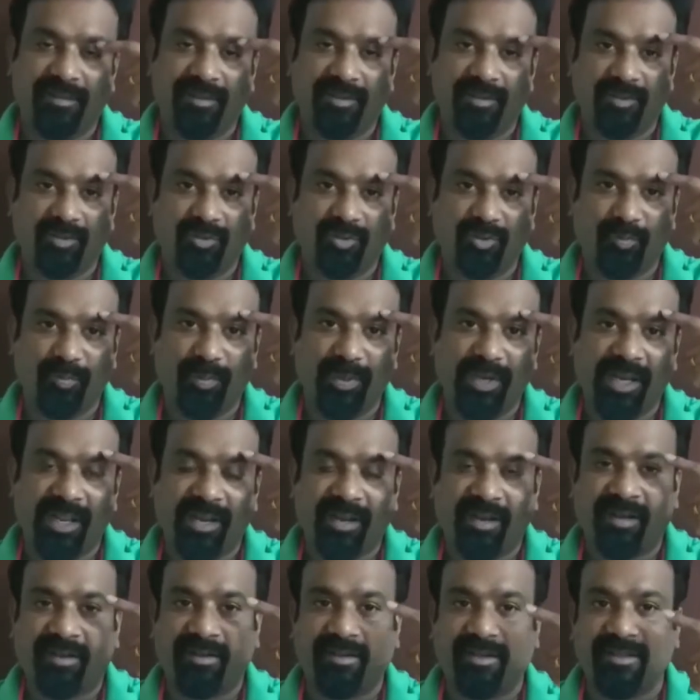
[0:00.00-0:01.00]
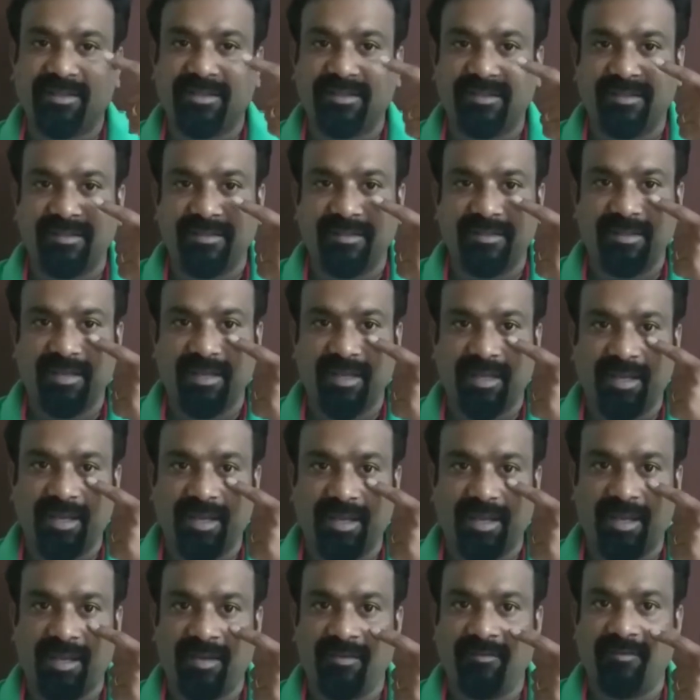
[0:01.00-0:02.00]
superior rectus,
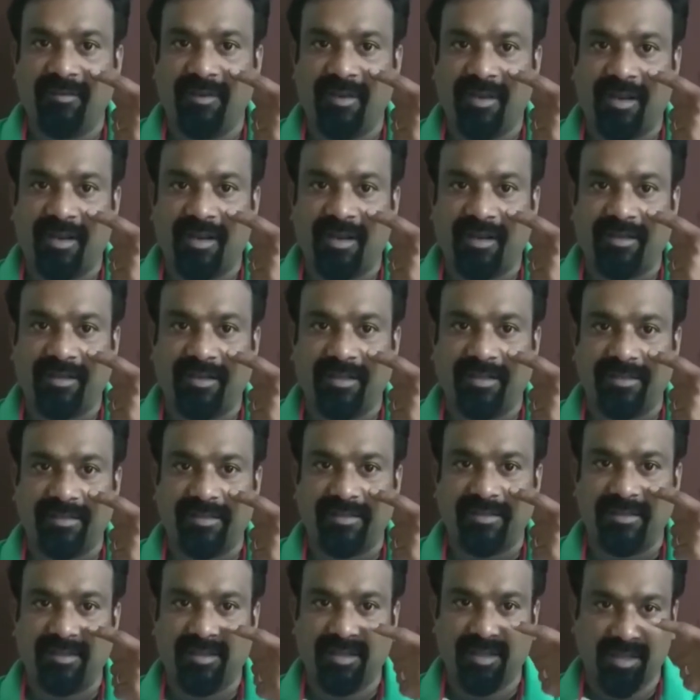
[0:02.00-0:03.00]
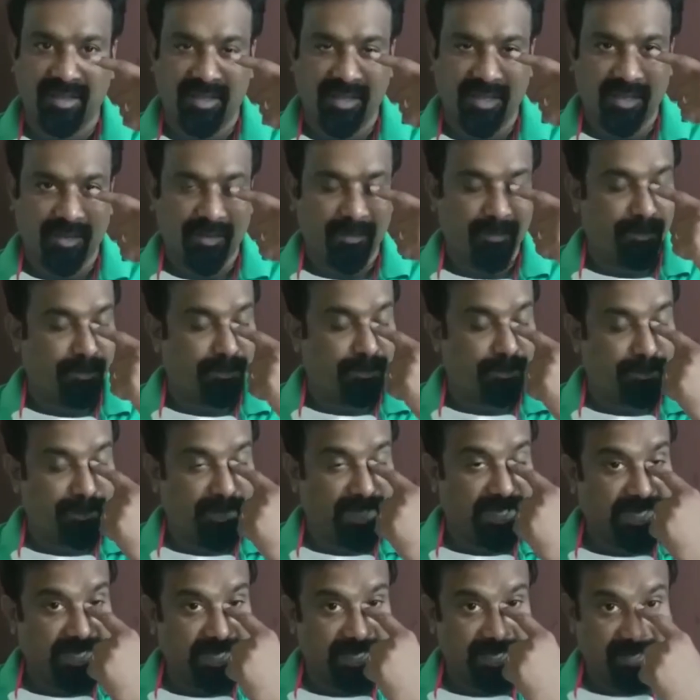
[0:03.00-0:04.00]
inferior rectus,
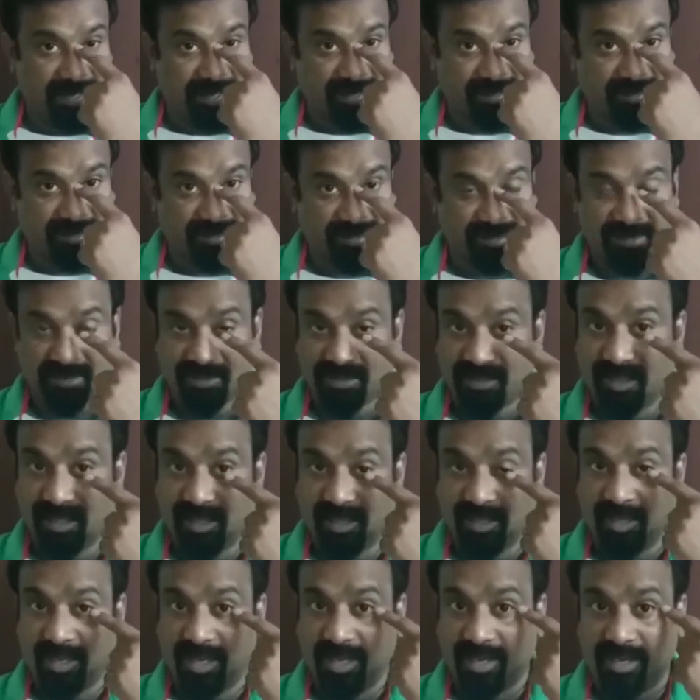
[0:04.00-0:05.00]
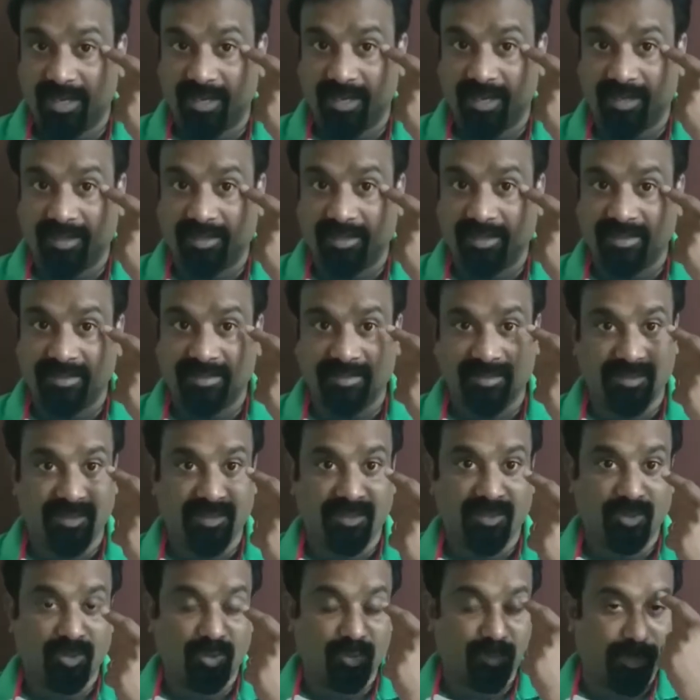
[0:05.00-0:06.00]
medial rectus, lateral rectus,
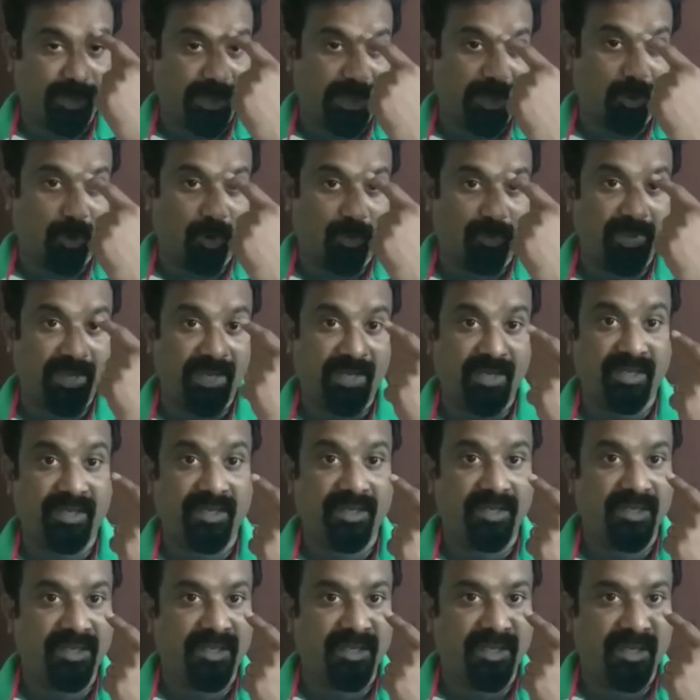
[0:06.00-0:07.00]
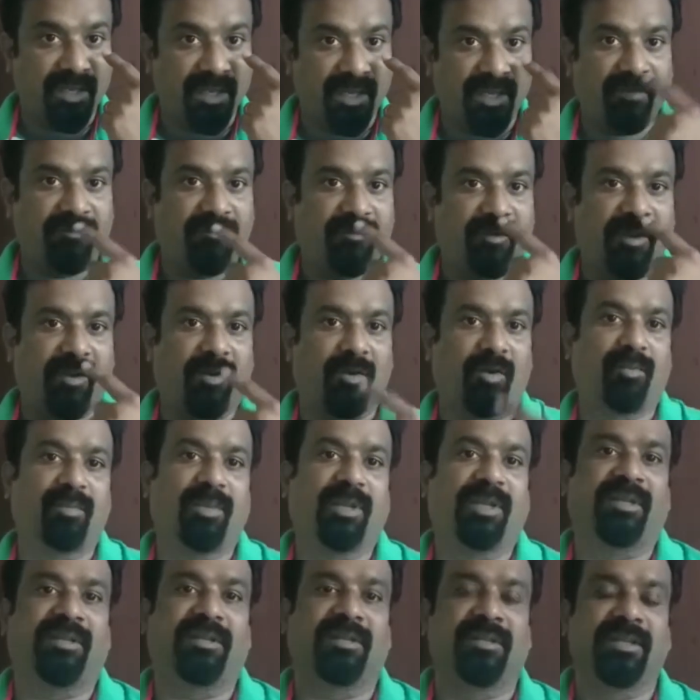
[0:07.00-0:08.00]
superior oblique, inferior
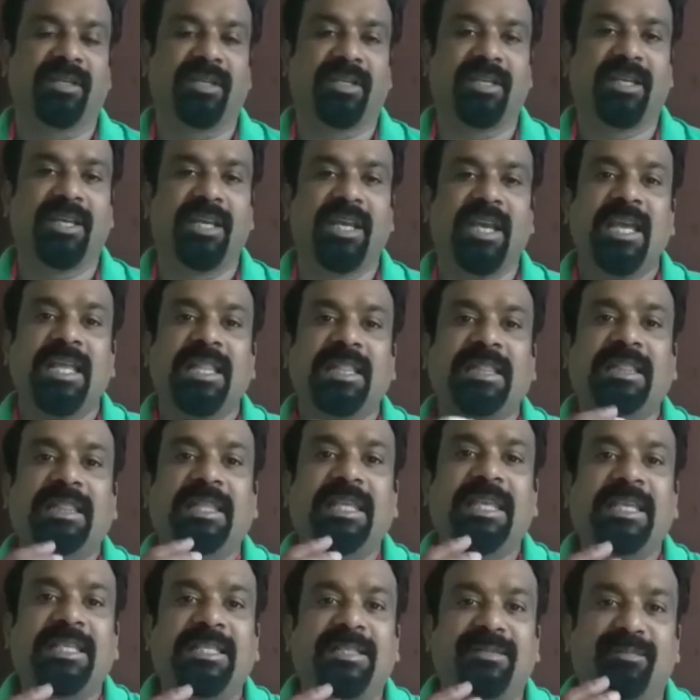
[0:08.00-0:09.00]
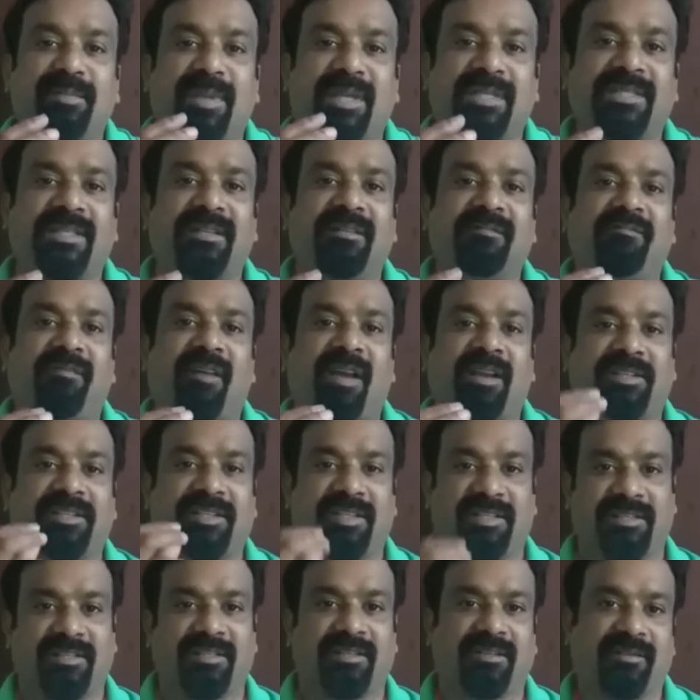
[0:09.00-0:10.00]
oblique. These muscle
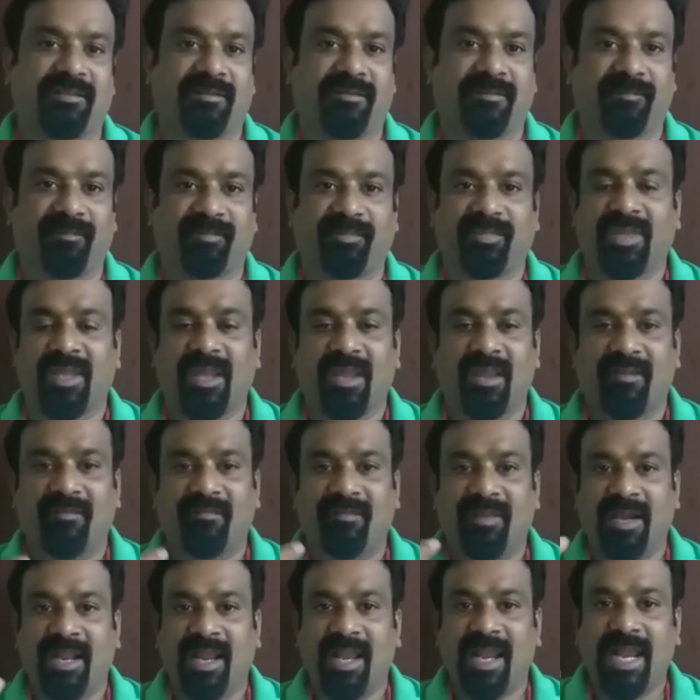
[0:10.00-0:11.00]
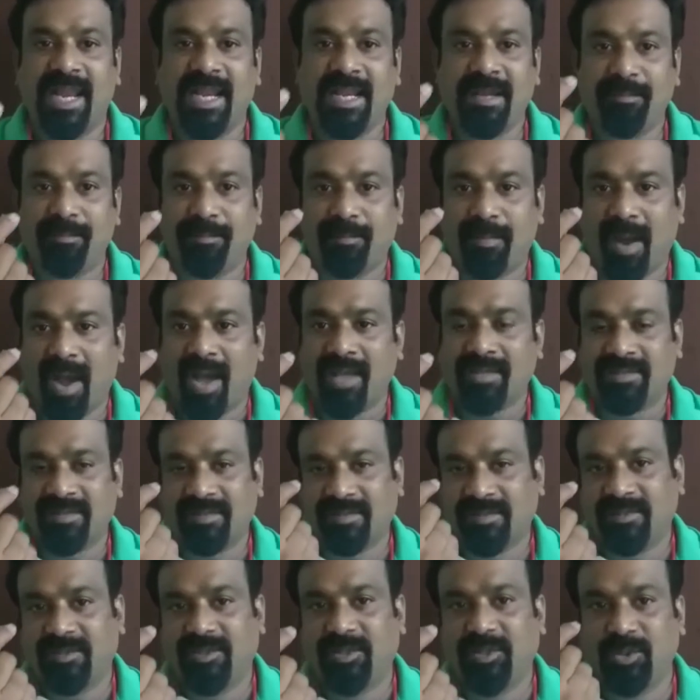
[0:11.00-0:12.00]
functions are, when a light
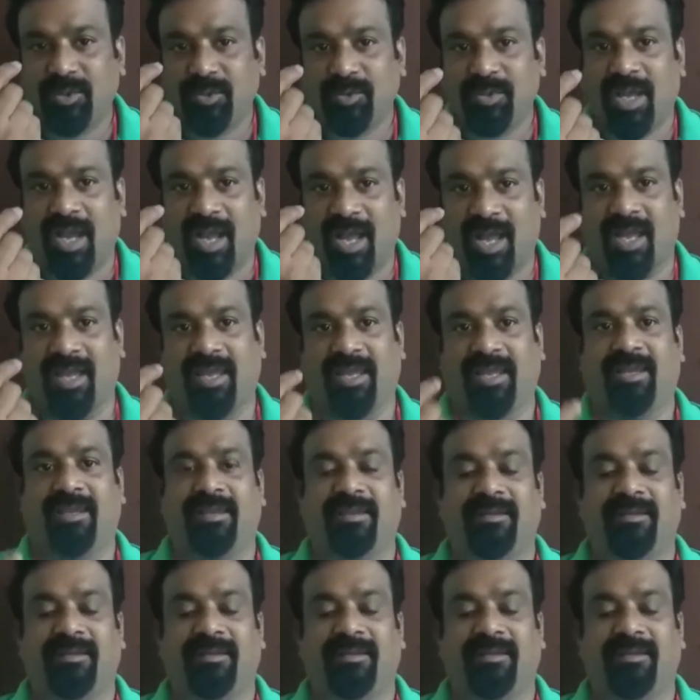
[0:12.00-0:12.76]
passes through the eye,